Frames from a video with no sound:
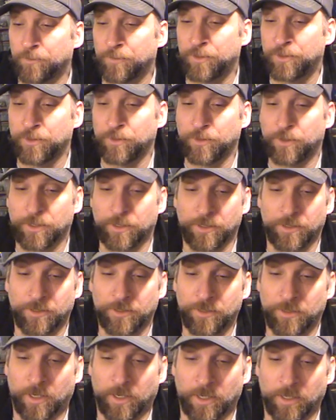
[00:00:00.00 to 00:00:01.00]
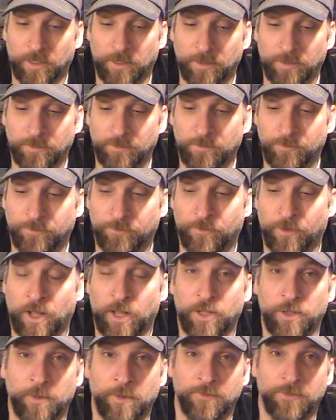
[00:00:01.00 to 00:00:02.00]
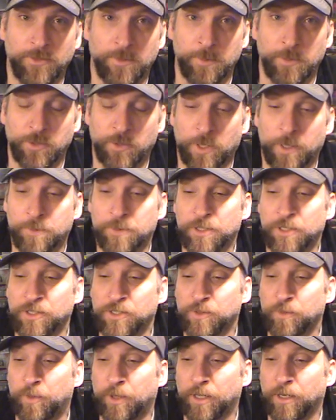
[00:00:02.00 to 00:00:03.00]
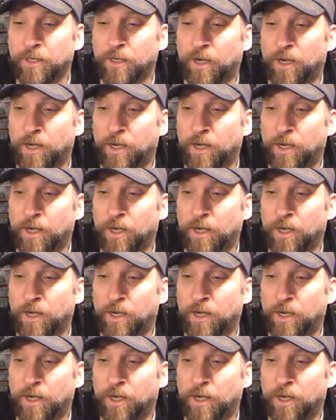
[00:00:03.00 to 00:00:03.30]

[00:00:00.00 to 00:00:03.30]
due to volume of subscriptions. But